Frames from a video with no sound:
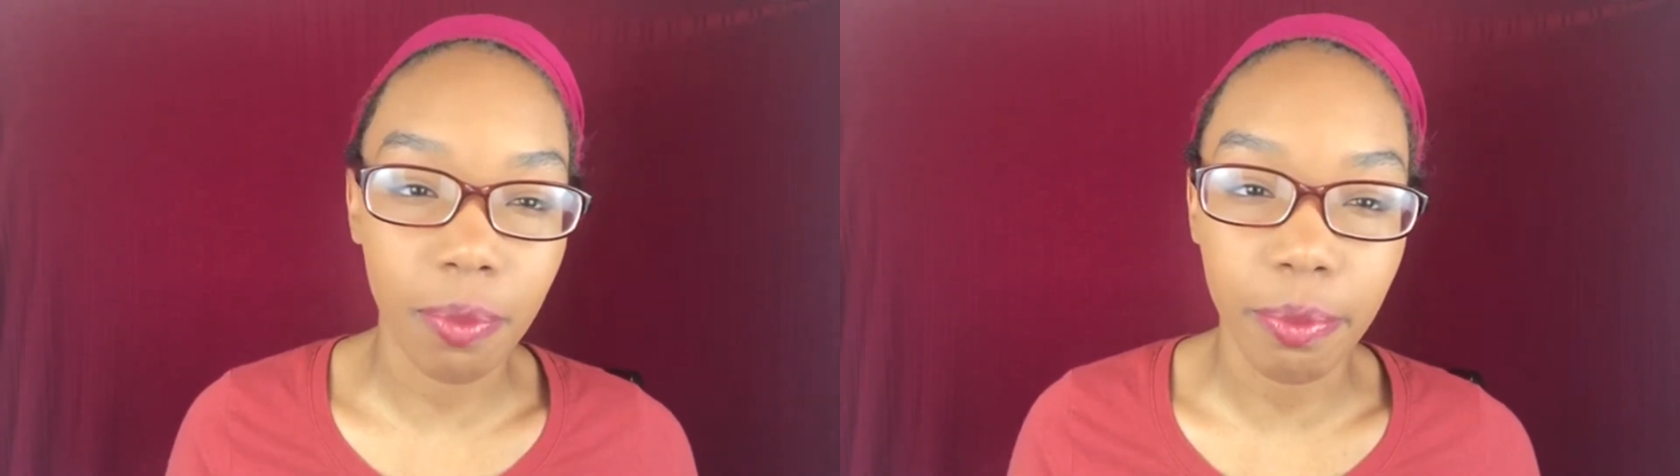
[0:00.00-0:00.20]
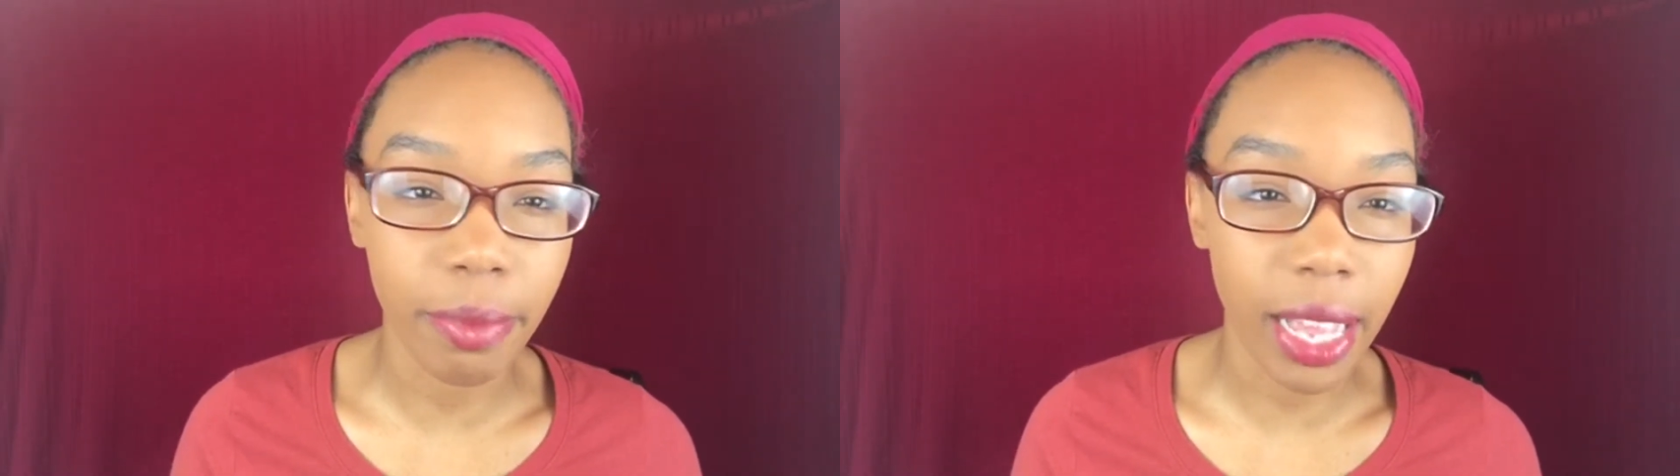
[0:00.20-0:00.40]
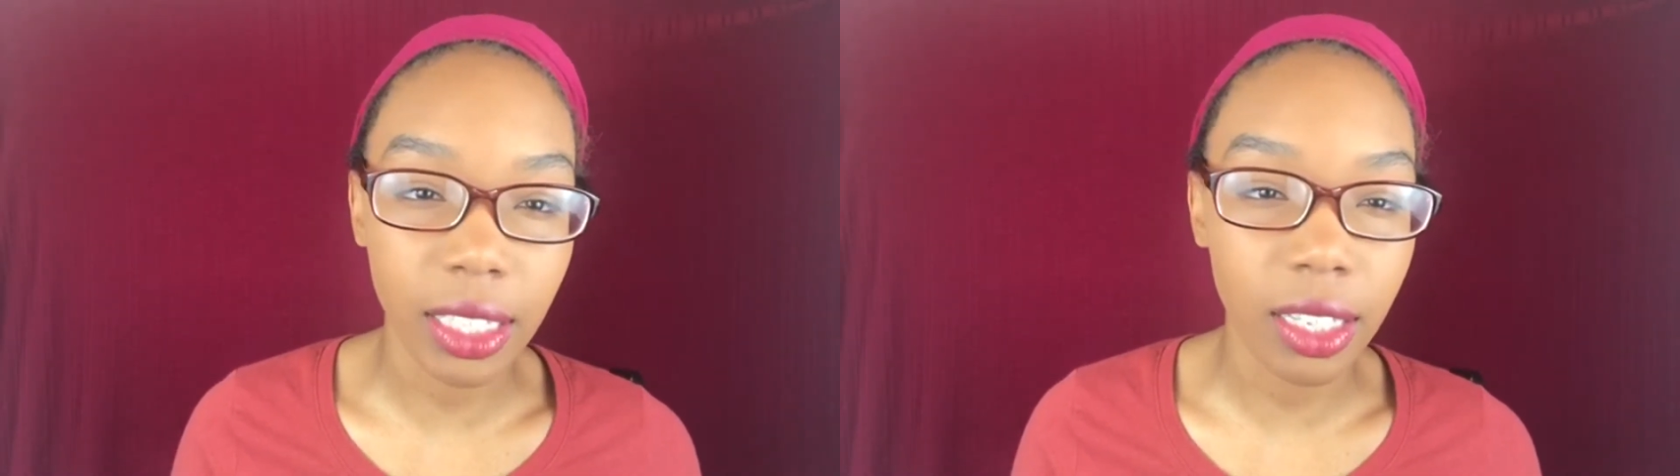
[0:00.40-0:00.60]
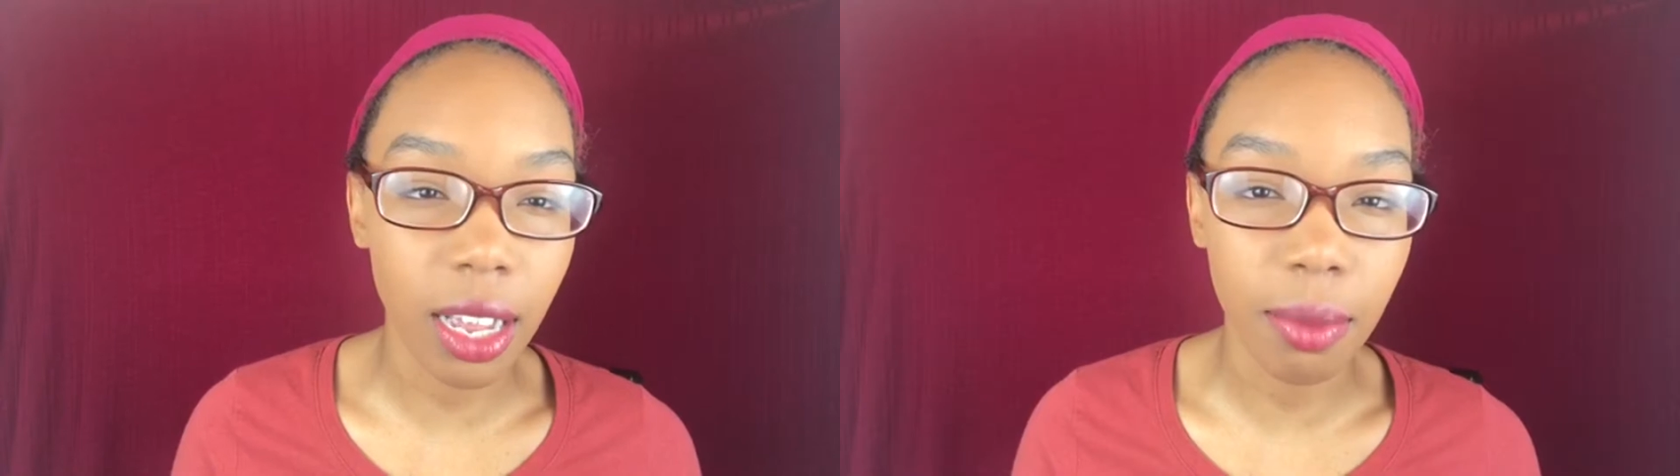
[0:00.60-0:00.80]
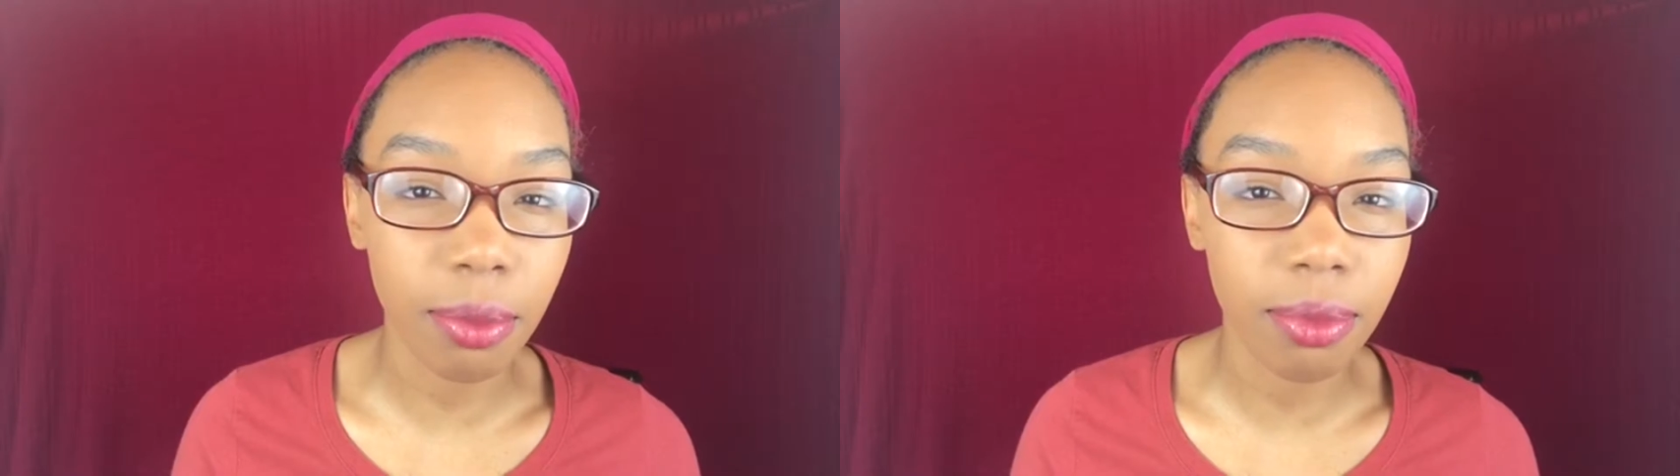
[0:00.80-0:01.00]
messed
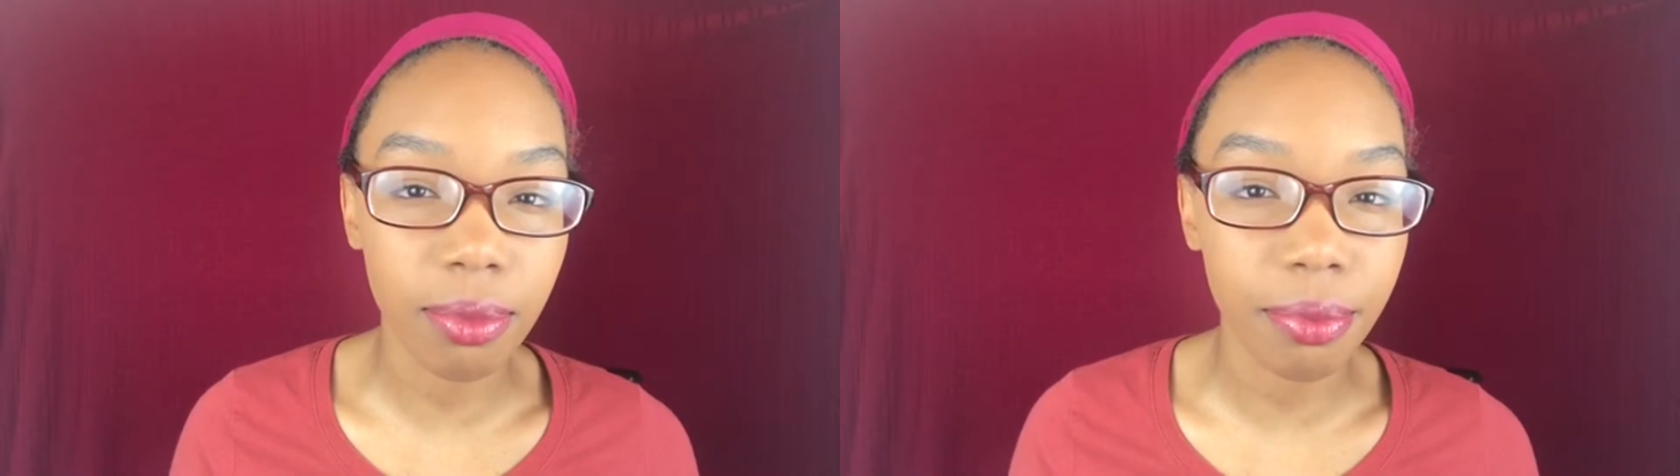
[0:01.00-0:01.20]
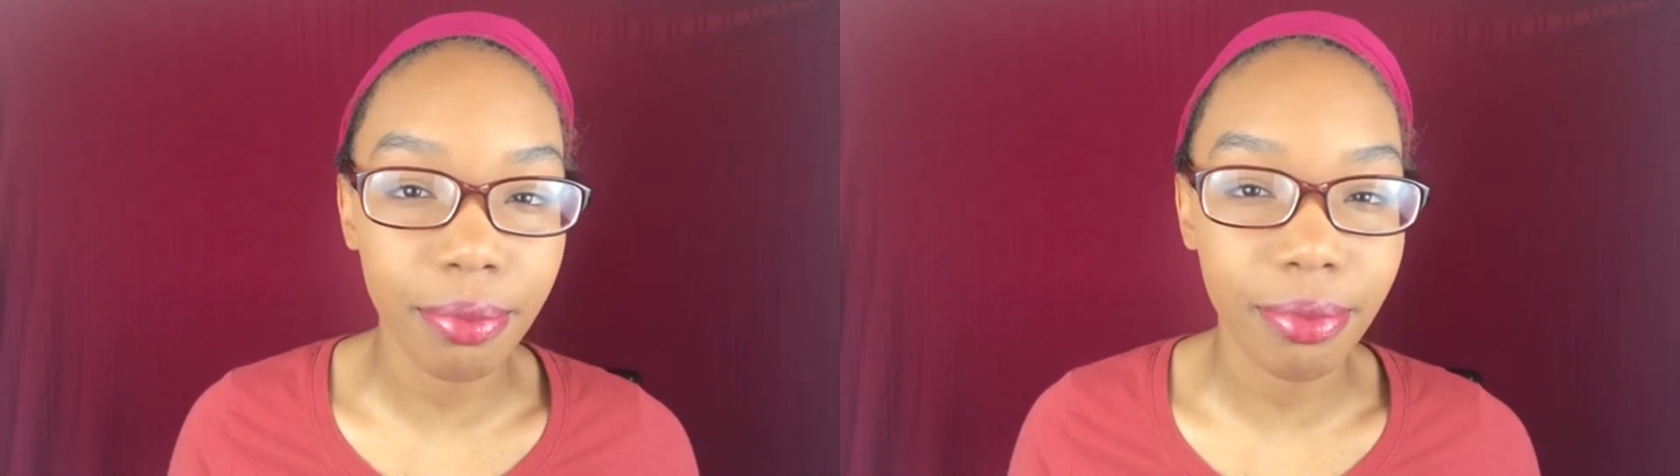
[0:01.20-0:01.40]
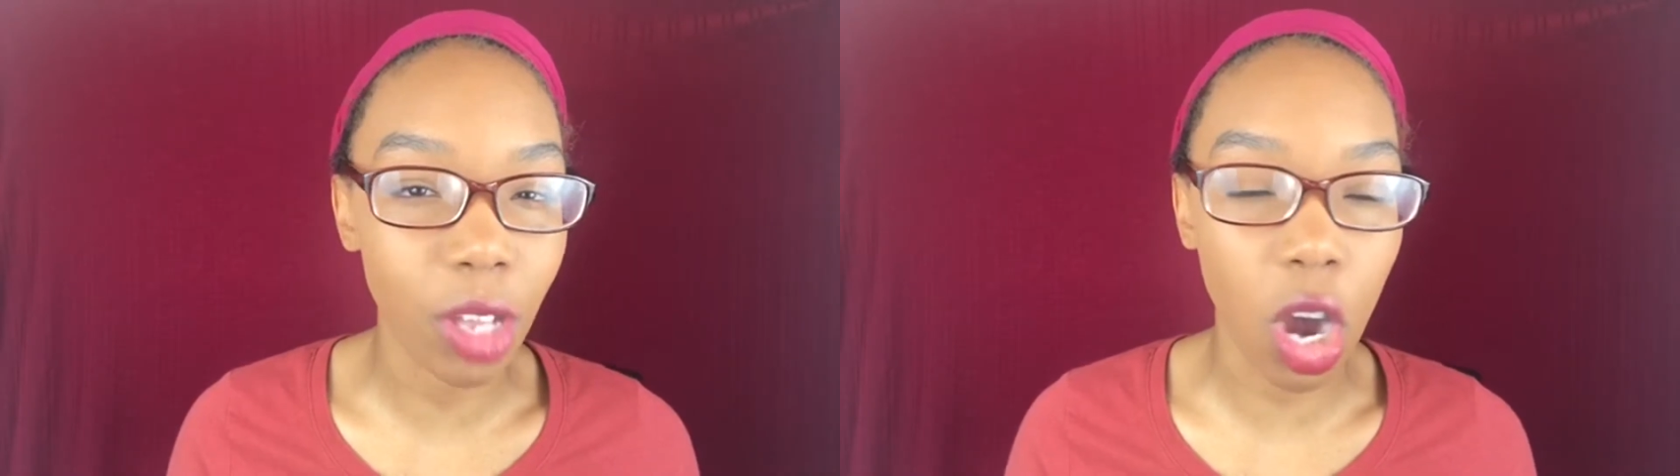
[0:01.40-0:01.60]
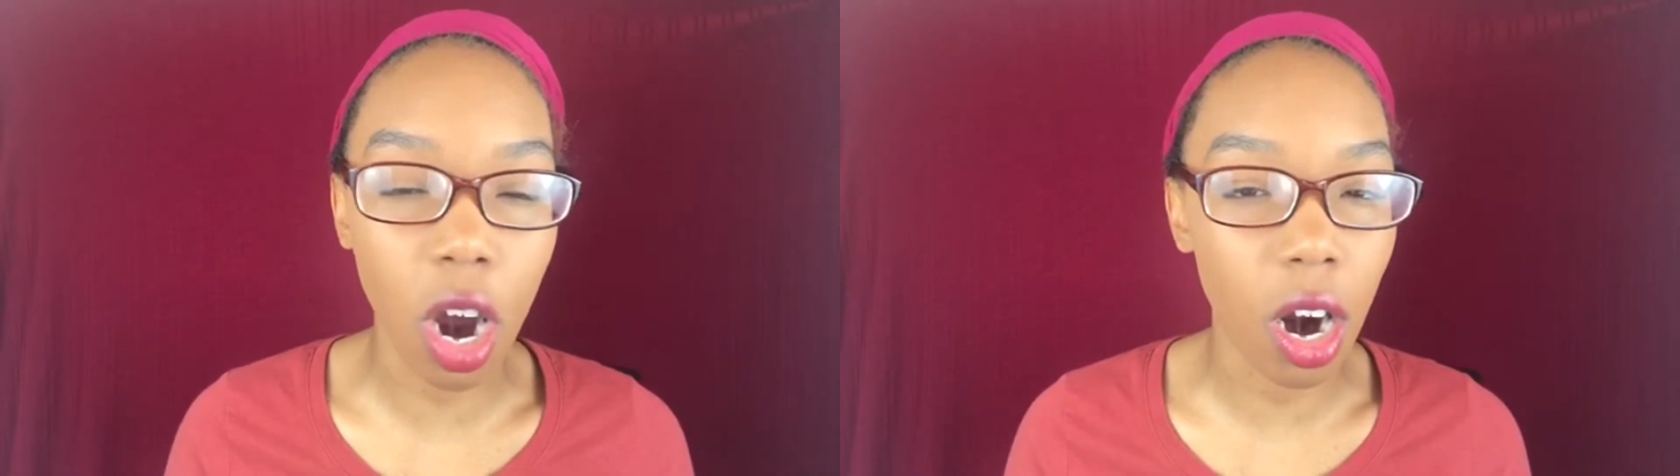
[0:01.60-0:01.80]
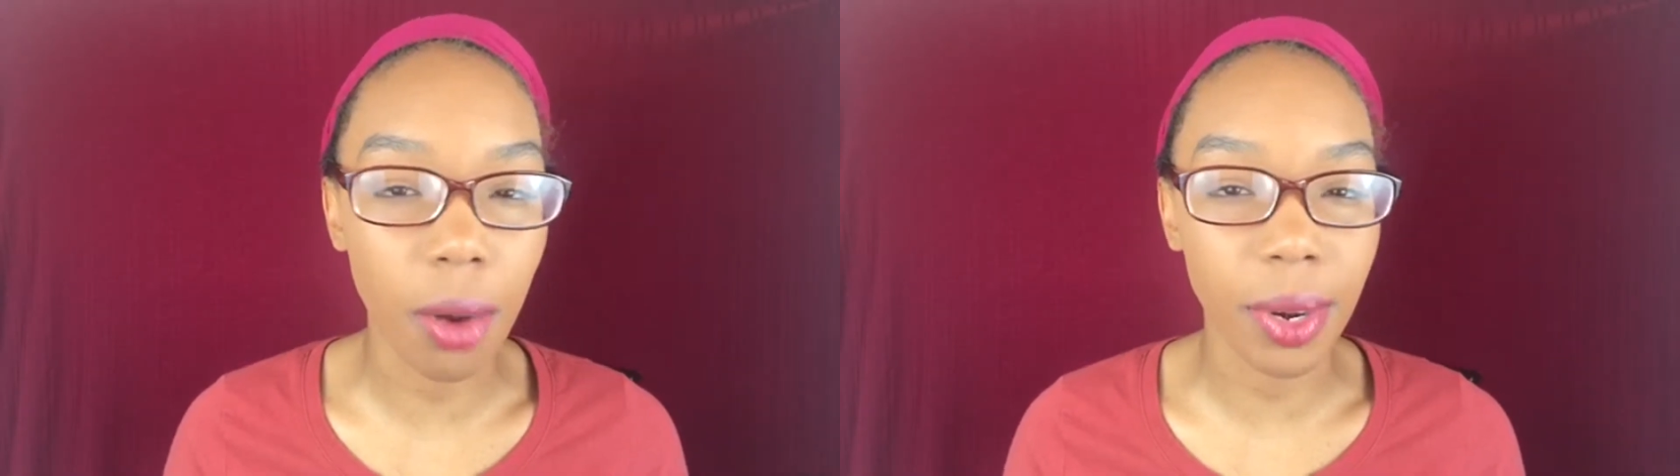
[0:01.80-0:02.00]
up the
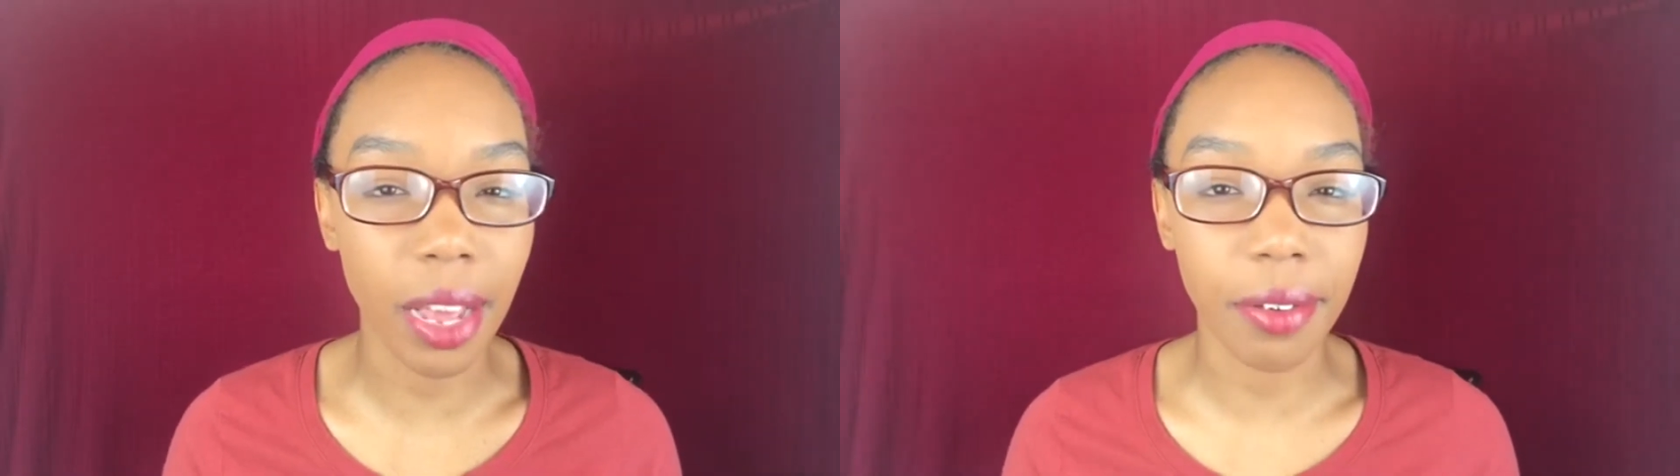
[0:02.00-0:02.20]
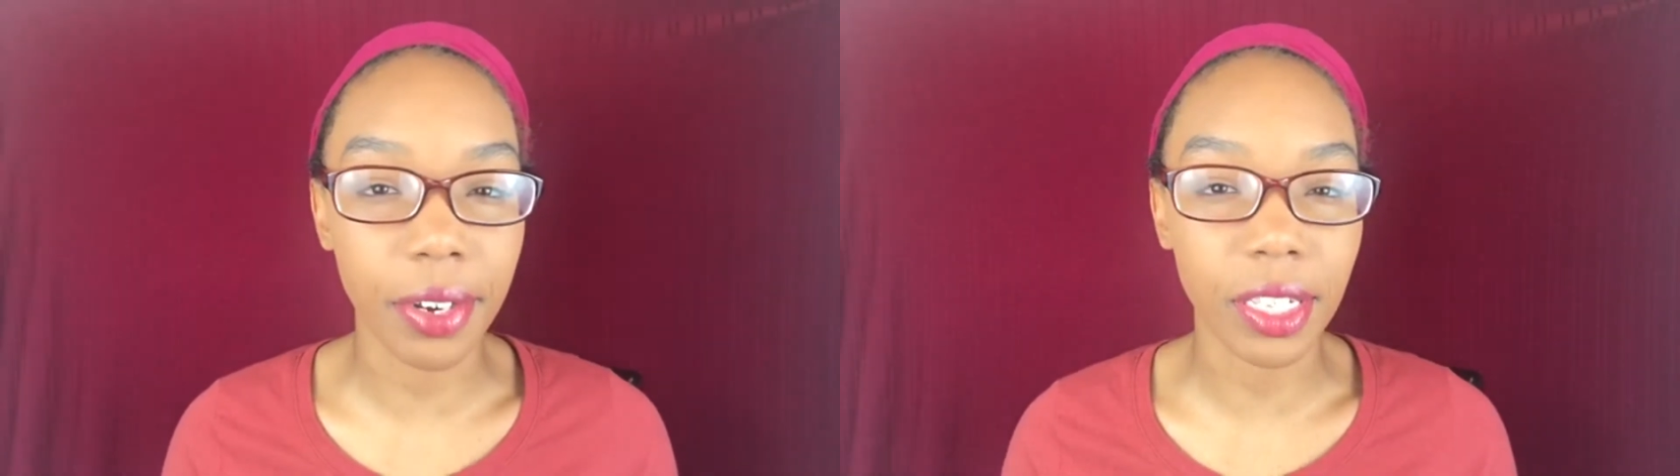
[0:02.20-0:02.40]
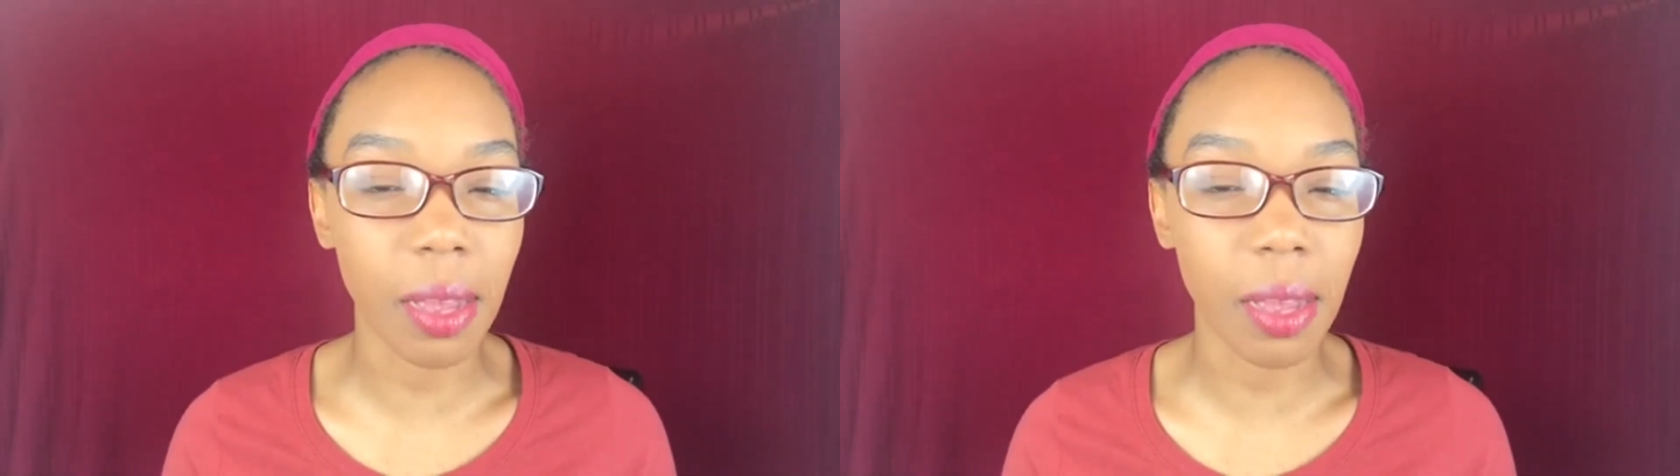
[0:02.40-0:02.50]
car or whatever.